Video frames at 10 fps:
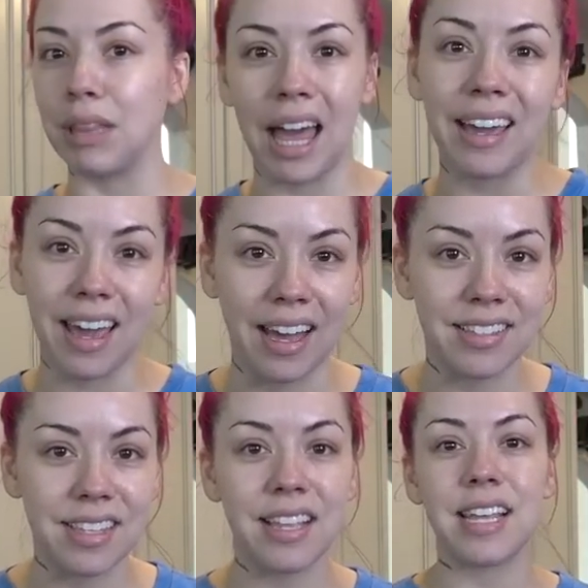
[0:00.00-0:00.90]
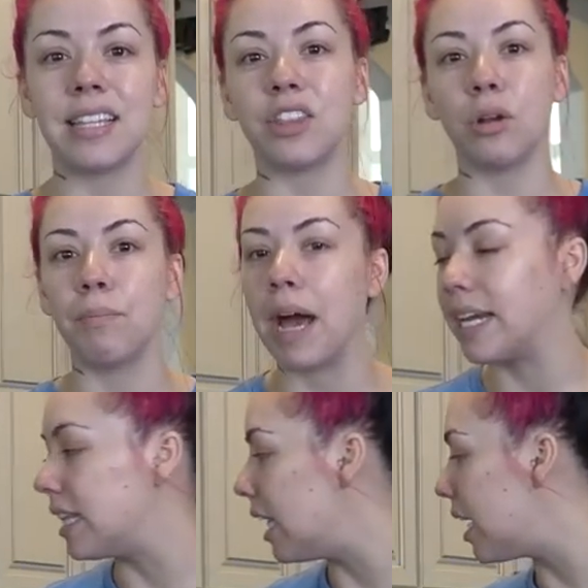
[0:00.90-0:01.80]
black cats. They say that they're
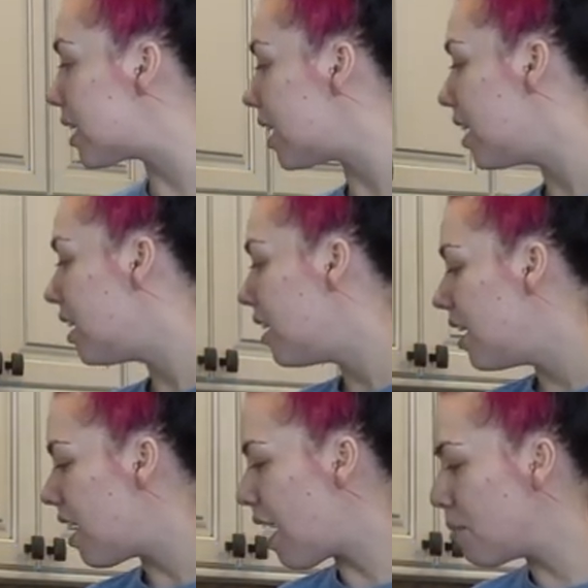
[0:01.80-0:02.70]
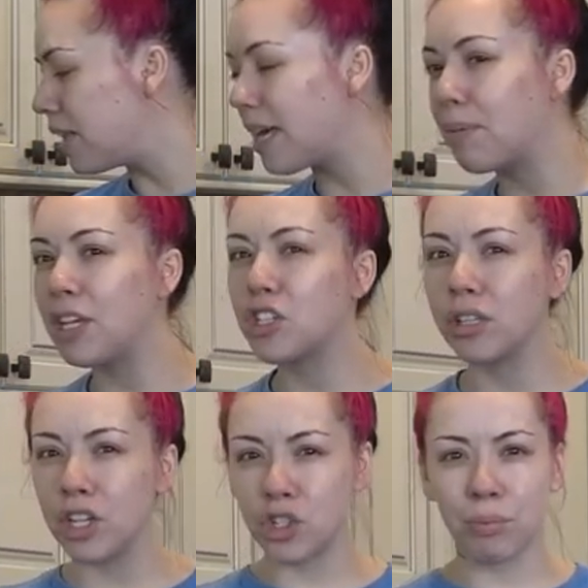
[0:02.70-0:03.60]
bad luck. I'm like, bitch,
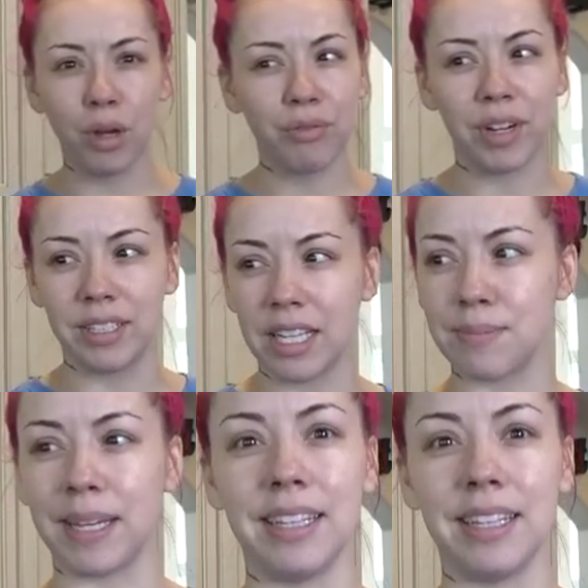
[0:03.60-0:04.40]
look at your boyfriend, that's bad